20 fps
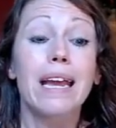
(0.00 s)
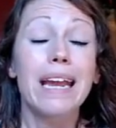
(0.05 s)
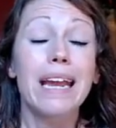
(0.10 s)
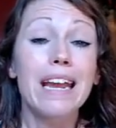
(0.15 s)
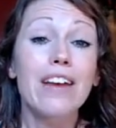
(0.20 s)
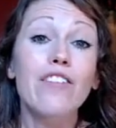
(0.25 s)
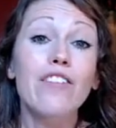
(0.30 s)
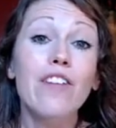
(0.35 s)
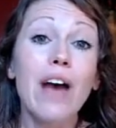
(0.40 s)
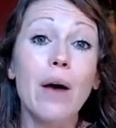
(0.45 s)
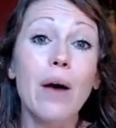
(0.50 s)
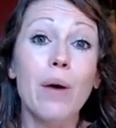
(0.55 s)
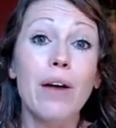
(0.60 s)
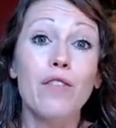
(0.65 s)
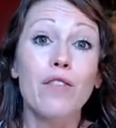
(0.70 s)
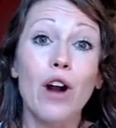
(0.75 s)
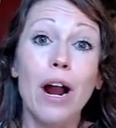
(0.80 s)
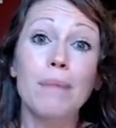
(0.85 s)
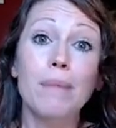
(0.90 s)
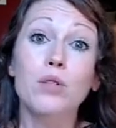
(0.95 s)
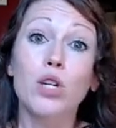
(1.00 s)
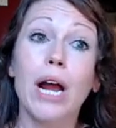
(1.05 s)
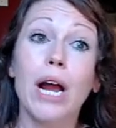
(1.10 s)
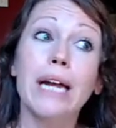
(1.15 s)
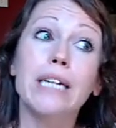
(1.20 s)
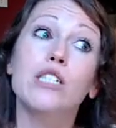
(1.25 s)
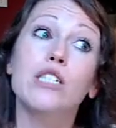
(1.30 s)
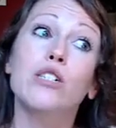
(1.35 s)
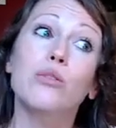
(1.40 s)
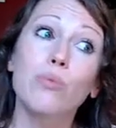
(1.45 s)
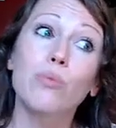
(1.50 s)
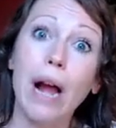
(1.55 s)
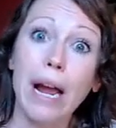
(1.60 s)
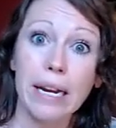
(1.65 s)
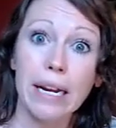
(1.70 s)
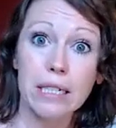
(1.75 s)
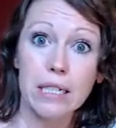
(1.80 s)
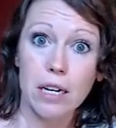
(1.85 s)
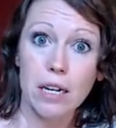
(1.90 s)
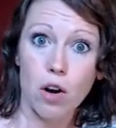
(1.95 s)
If, however, I'm trying to
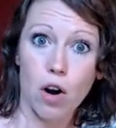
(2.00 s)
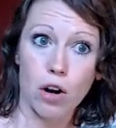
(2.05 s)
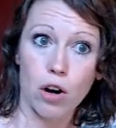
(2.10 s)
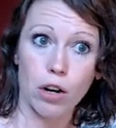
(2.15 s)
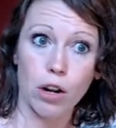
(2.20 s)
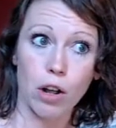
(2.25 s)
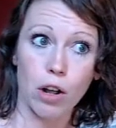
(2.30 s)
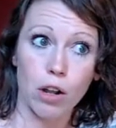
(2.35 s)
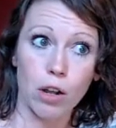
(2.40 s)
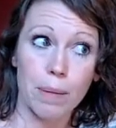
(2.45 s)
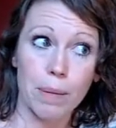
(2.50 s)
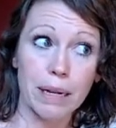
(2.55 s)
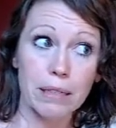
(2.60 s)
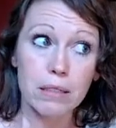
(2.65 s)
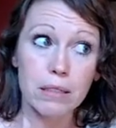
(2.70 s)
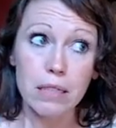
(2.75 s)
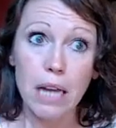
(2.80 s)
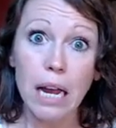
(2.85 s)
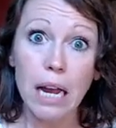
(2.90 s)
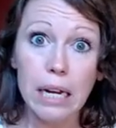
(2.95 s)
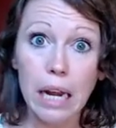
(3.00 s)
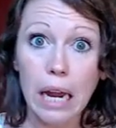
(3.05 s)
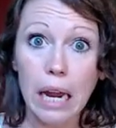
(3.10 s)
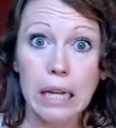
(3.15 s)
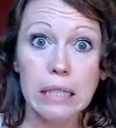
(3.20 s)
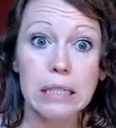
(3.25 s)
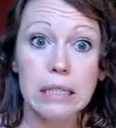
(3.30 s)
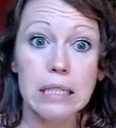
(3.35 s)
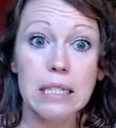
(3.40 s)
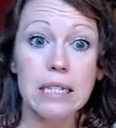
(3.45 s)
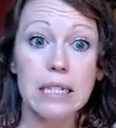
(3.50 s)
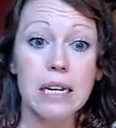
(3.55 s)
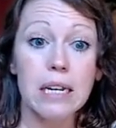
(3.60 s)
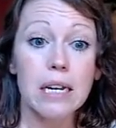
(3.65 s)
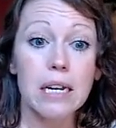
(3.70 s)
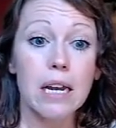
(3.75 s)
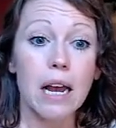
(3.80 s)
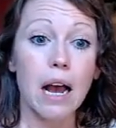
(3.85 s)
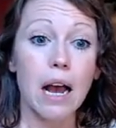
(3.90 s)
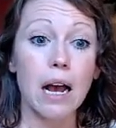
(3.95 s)
write an article about science,
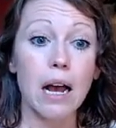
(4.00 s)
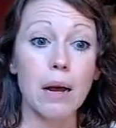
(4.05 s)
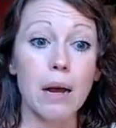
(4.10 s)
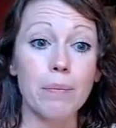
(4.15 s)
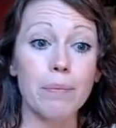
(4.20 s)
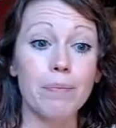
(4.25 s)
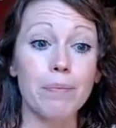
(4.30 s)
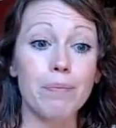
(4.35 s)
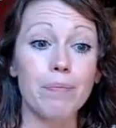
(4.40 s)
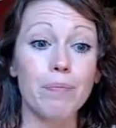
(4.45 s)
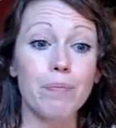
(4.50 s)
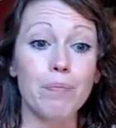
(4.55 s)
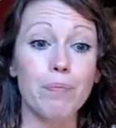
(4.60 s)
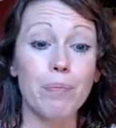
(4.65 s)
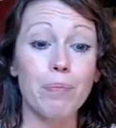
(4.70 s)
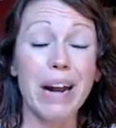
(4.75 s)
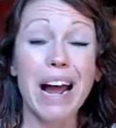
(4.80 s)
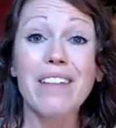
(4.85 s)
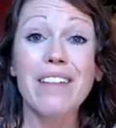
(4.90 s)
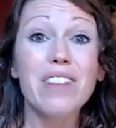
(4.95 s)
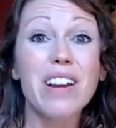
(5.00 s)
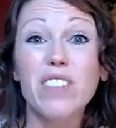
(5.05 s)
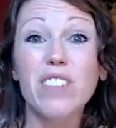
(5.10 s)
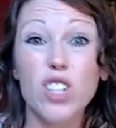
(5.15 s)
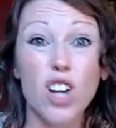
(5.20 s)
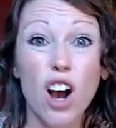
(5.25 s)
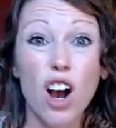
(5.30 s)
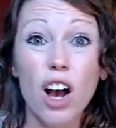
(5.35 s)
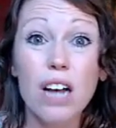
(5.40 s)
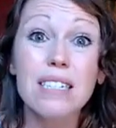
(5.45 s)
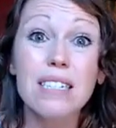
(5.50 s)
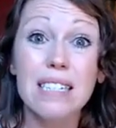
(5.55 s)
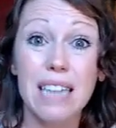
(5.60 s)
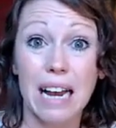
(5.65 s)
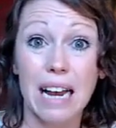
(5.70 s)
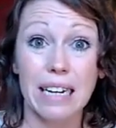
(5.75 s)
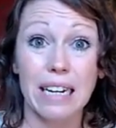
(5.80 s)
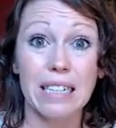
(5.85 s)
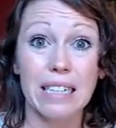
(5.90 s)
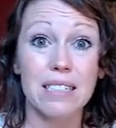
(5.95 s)
but I've never taught
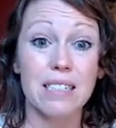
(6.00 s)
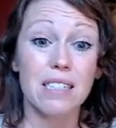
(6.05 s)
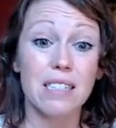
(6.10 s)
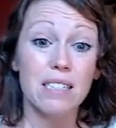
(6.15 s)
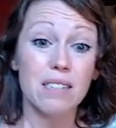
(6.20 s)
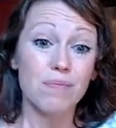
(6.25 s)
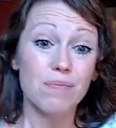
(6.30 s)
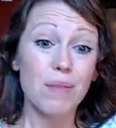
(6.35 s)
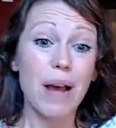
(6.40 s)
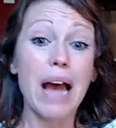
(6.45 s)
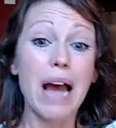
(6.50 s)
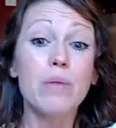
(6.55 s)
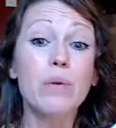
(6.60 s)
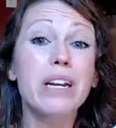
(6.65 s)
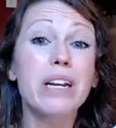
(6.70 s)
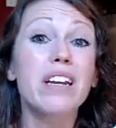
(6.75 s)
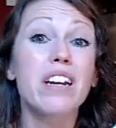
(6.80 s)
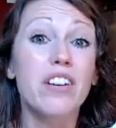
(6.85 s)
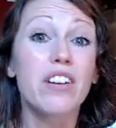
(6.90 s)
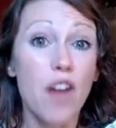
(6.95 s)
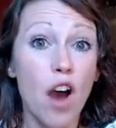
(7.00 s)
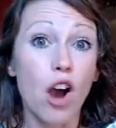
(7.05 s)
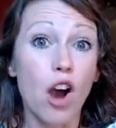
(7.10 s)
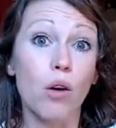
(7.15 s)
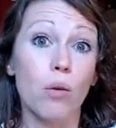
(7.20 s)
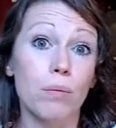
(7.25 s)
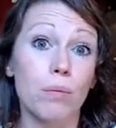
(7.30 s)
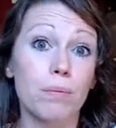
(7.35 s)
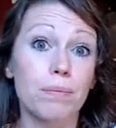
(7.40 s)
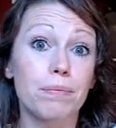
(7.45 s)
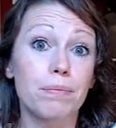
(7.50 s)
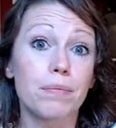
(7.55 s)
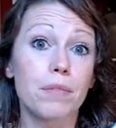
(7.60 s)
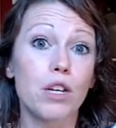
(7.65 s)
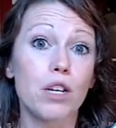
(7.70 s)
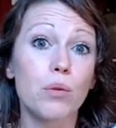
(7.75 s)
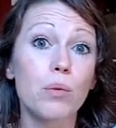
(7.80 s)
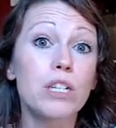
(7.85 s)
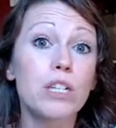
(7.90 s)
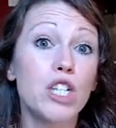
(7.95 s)
science, I would get a no.
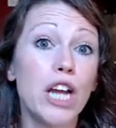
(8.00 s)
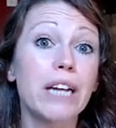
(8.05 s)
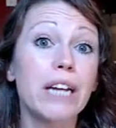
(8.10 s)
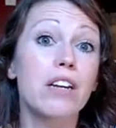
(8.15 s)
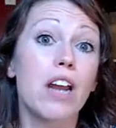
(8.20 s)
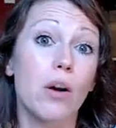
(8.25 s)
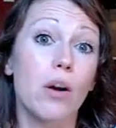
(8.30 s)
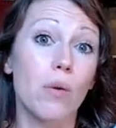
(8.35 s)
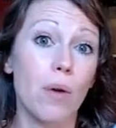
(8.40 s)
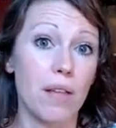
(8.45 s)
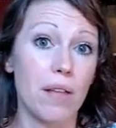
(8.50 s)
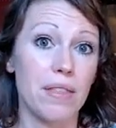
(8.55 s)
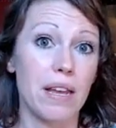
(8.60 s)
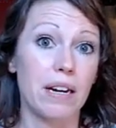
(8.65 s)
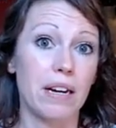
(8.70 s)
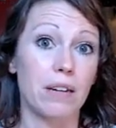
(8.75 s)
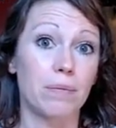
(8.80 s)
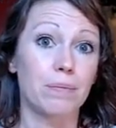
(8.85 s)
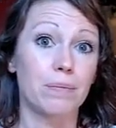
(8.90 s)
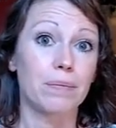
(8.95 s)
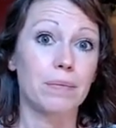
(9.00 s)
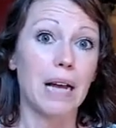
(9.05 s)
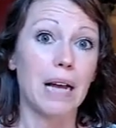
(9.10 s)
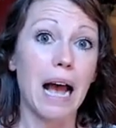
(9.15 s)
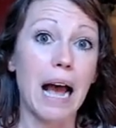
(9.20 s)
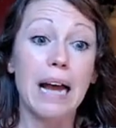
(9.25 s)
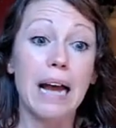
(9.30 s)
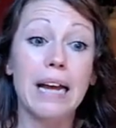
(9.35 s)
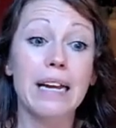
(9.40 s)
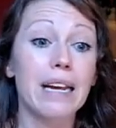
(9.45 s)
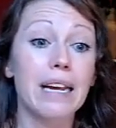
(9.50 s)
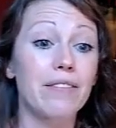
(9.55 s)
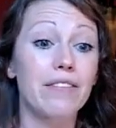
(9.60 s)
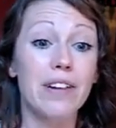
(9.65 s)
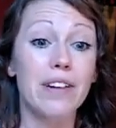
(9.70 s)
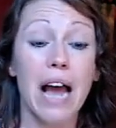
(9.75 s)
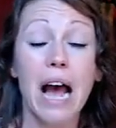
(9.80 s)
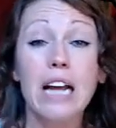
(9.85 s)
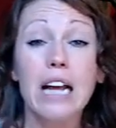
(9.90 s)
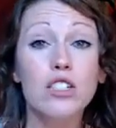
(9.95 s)
You would check no on there. I have
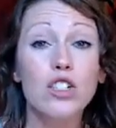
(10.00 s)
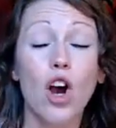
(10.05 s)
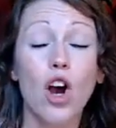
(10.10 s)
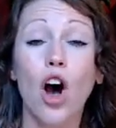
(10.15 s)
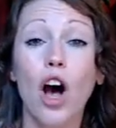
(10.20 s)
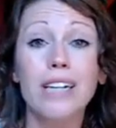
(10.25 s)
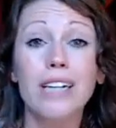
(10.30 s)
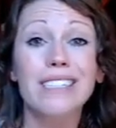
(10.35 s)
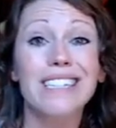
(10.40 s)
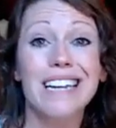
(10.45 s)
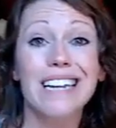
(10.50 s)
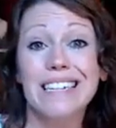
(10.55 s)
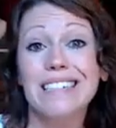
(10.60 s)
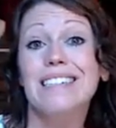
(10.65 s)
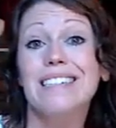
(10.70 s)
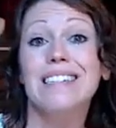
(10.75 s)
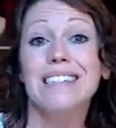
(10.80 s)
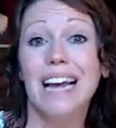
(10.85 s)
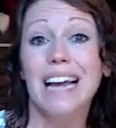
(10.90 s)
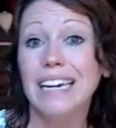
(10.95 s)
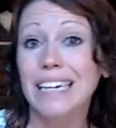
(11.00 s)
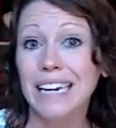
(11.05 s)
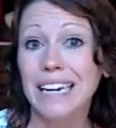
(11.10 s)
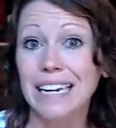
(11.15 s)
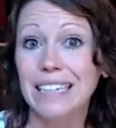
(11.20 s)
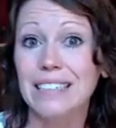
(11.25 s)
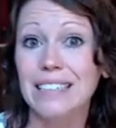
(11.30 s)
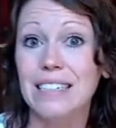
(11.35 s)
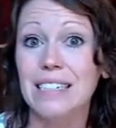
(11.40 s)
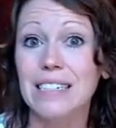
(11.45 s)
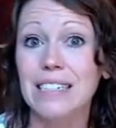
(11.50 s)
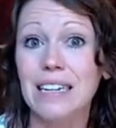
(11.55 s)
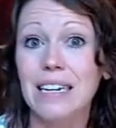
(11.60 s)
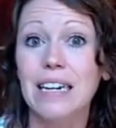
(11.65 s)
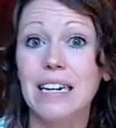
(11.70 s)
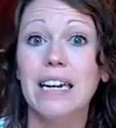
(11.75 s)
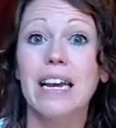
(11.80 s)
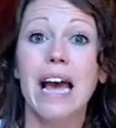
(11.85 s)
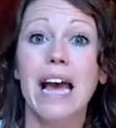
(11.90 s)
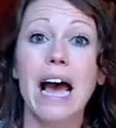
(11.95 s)
not taught in science
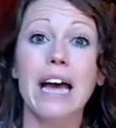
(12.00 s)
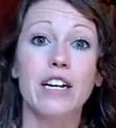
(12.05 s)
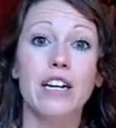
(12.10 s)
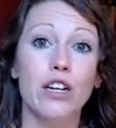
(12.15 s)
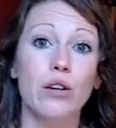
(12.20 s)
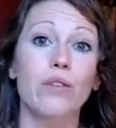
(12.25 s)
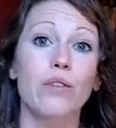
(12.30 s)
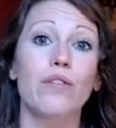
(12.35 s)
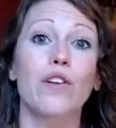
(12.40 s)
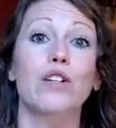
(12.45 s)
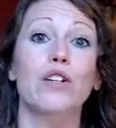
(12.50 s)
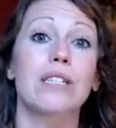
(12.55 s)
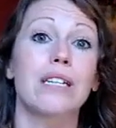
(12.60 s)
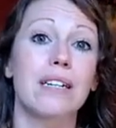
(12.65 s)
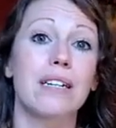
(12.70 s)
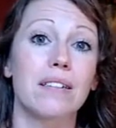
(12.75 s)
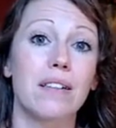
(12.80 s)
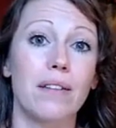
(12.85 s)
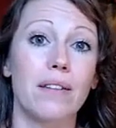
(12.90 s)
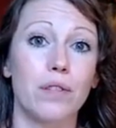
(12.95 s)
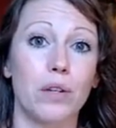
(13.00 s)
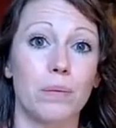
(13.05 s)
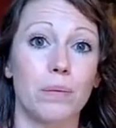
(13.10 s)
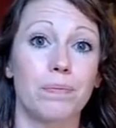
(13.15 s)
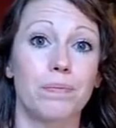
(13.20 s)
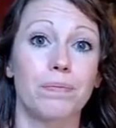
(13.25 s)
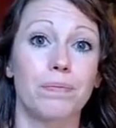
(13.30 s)
at a university level.